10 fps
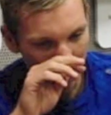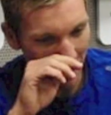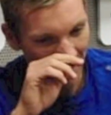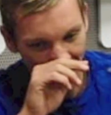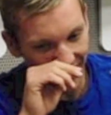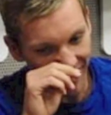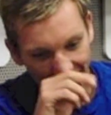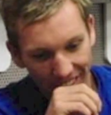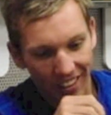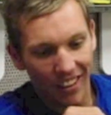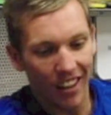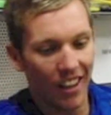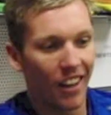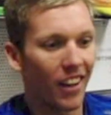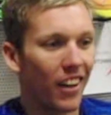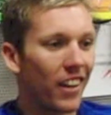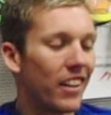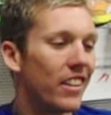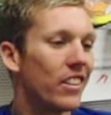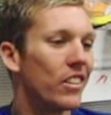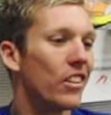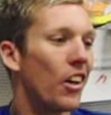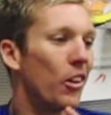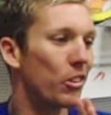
But I